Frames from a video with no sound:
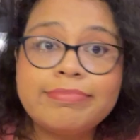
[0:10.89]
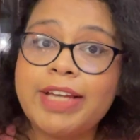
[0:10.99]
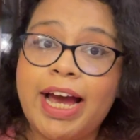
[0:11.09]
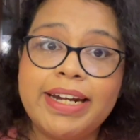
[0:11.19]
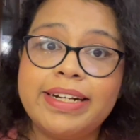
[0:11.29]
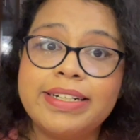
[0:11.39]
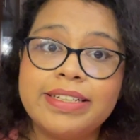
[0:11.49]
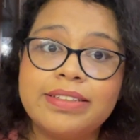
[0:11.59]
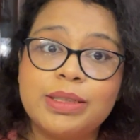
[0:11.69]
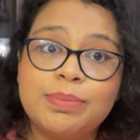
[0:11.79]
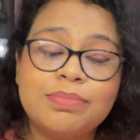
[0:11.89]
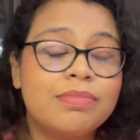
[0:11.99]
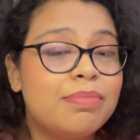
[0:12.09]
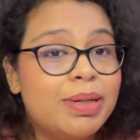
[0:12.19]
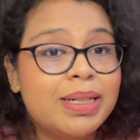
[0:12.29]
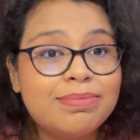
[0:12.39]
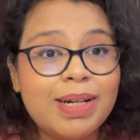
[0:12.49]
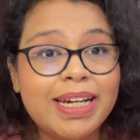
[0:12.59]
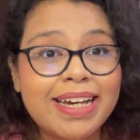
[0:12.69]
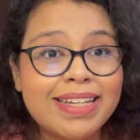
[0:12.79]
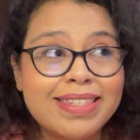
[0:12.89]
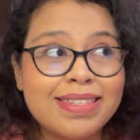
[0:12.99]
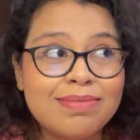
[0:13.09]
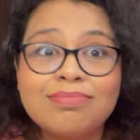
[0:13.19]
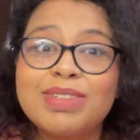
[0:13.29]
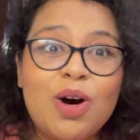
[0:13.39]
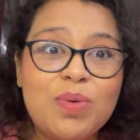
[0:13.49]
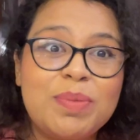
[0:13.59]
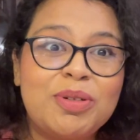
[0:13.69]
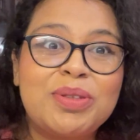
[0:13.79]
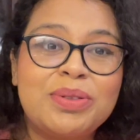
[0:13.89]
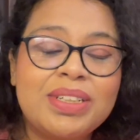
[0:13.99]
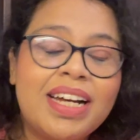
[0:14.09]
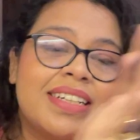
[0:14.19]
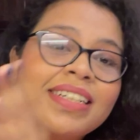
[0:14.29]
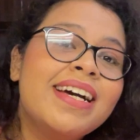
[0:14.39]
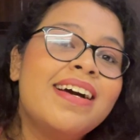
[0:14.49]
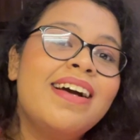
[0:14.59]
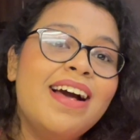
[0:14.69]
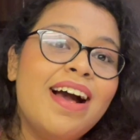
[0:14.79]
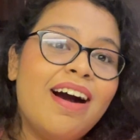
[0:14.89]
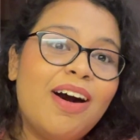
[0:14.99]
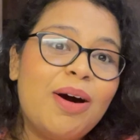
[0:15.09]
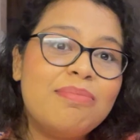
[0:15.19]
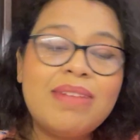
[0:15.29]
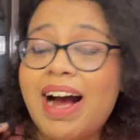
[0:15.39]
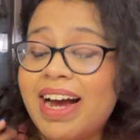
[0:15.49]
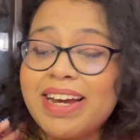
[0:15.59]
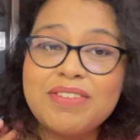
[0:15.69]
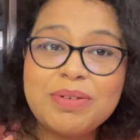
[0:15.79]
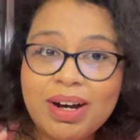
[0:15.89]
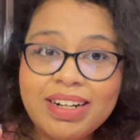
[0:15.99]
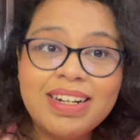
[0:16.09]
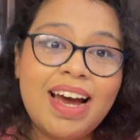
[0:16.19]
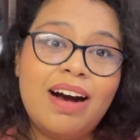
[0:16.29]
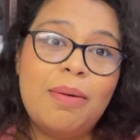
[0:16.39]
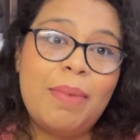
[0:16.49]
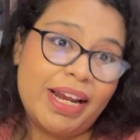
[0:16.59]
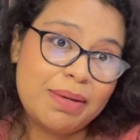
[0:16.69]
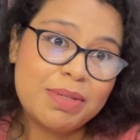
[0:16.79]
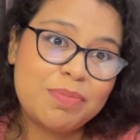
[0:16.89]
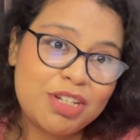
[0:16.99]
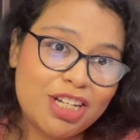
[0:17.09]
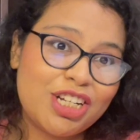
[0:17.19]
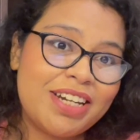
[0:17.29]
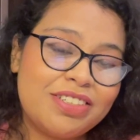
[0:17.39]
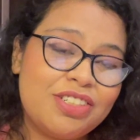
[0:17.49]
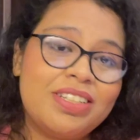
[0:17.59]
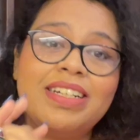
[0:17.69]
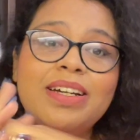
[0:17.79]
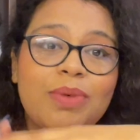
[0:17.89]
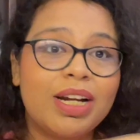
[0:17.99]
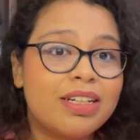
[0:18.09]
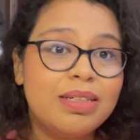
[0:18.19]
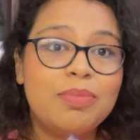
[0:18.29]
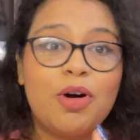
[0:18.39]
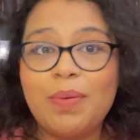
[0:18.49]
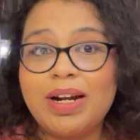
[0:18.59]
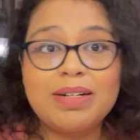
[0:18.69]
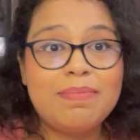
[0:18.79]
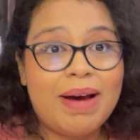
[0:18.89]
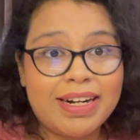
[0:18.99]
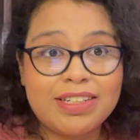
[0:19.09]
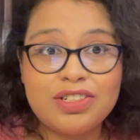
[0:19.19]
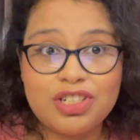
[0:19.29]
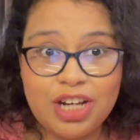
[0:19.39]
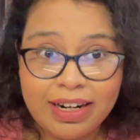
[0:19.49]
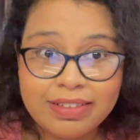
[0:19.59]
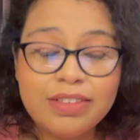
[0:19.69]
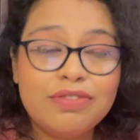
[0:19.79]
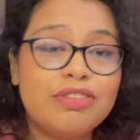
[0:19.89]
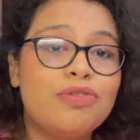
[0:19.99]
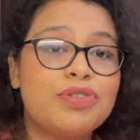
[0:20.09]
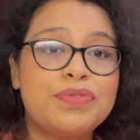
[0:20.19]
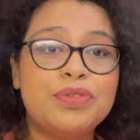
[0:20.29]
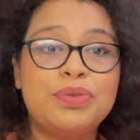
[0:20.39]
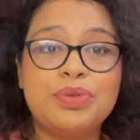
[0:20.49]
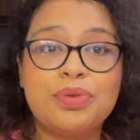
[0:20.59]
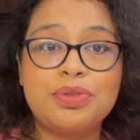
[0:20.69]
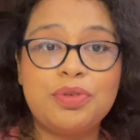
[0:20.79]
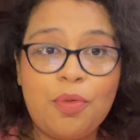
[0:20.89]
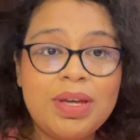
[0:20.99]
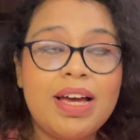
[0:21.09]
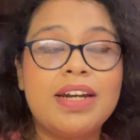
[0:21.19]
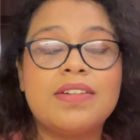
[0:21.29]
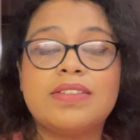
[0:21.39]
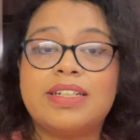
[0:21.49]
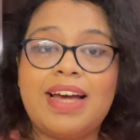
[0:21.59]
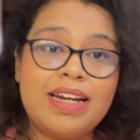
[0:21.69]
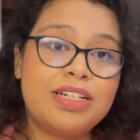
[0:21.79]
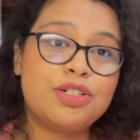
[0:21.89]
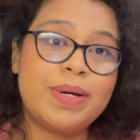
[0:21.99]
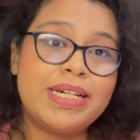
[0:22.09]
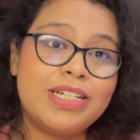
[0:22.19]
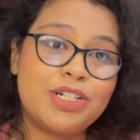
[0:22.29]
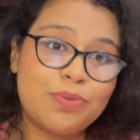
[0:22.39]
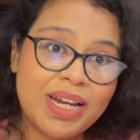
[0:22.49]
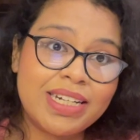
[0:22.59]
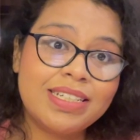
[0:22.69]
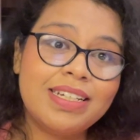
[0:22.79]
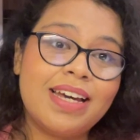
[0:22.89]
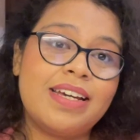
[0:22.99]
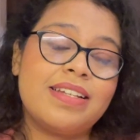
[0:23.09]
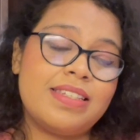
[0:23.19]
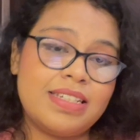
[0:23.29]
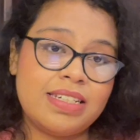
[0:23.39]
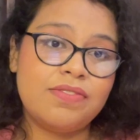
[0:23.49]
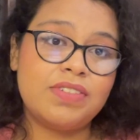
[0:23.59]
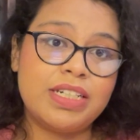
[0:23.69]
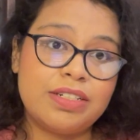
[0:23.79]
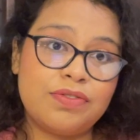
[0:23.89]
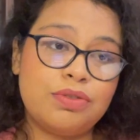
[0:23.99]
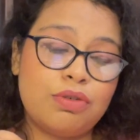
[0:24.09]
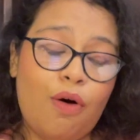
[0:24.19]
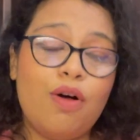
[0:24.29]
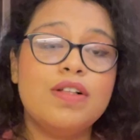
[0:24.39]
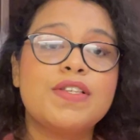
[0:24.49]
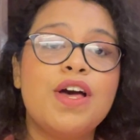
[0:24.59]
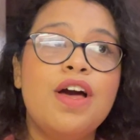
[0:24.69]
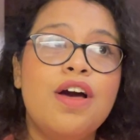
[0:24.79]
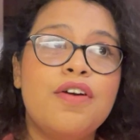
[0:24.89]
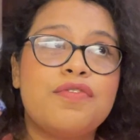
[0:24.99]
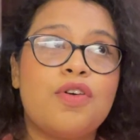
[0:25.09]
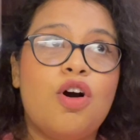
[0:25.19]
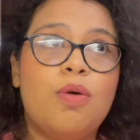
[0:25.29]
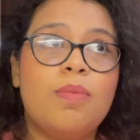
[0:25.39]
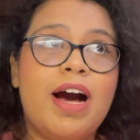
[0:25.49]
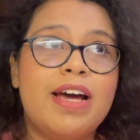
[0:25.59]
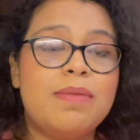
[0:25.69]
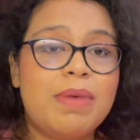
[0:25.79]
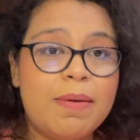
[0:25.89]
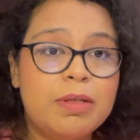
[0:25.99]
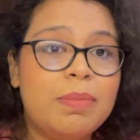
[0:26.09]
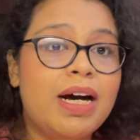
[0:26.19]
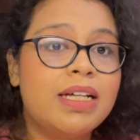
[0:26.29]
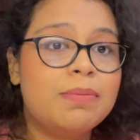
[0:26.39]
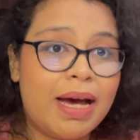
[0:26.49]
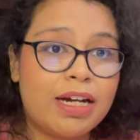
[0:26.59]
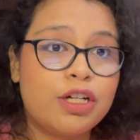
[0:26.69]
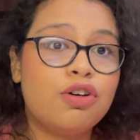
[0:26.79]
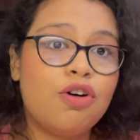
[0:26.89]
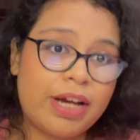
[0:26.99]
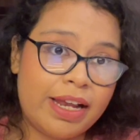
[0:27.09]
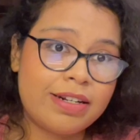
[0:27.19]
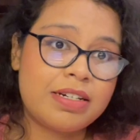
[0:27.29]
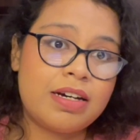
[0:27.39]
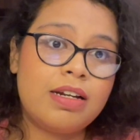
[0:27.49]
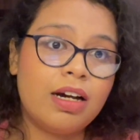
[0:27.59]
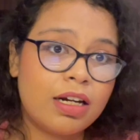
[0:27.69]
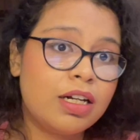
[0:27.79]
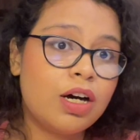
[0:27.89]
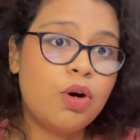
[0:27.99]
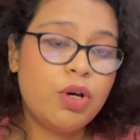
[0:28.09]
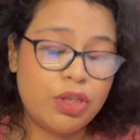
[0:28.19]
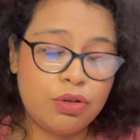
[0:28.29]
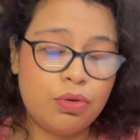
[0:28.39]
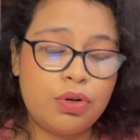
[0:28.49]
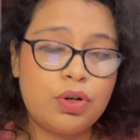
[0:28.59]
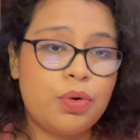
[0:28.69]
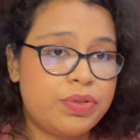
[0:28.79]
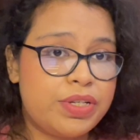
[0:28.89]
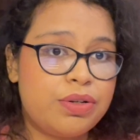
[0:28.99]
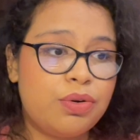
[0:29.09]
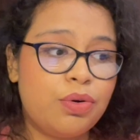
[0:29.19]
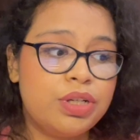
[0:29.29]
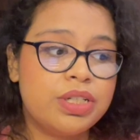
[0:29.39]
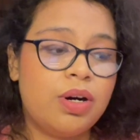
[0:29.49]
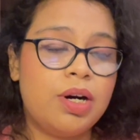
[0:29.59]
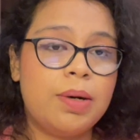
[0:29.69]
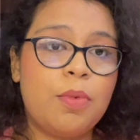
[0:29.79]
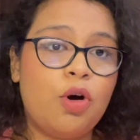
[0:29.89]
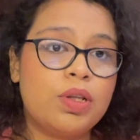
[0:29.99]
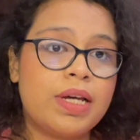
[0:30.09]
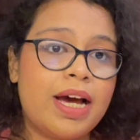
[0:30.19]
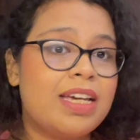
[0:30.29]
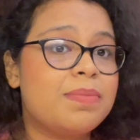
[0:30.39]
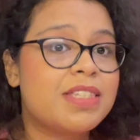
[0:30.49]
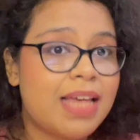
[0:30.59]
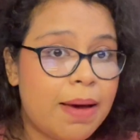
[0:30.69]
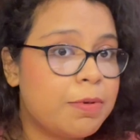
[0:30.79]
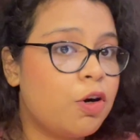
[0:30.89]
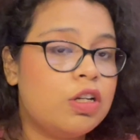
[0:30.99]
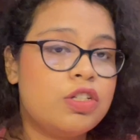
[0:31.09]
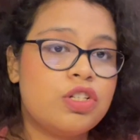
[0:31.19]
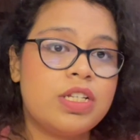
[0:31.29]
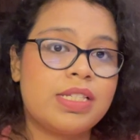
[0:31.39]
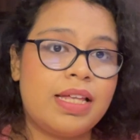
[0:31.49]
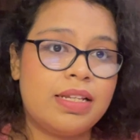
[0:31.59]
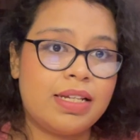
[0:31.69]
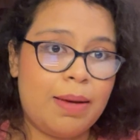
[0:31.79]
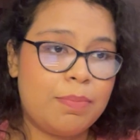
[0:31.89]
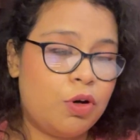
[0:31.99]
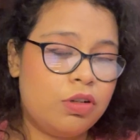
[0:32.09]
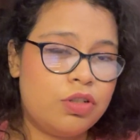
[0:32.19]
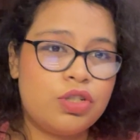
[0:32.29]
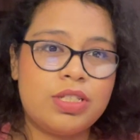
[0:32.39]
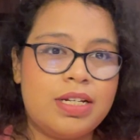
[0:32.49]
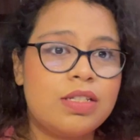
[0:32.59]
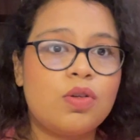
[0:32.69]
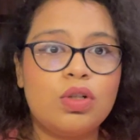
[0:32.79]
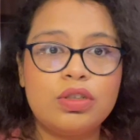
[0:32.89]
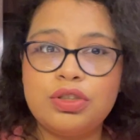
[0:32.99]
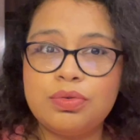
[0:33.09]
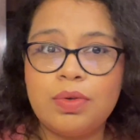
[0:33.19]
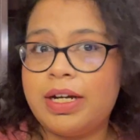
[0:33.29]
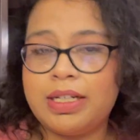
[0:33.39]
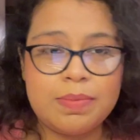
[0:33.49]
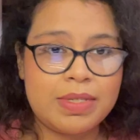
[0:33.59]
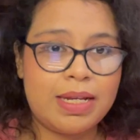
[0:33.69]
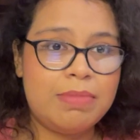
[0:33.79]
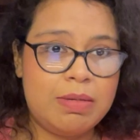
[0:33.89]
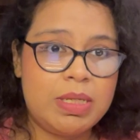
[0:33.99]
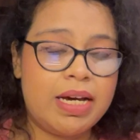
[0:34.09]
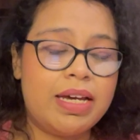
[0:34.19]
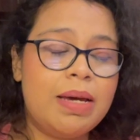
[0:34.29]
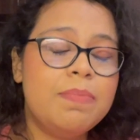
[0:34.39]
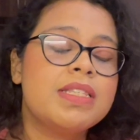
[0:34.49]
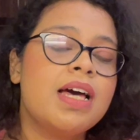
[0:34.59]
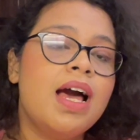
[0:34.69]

I didn't either, but I guess now we both know that. Hi everyone, my name is Priya Chatterjee Ray and welcome back to the channel. For those of you who don't know me, I took the CAT in 2020 and I received interview calls from IIM Ahmedabad, Bangalore, Calcutta, Lucknow, Indore, Kozhikode, all the IIM SAP colleges and CAP colleges, that is all the new IIMs and baby IIMs.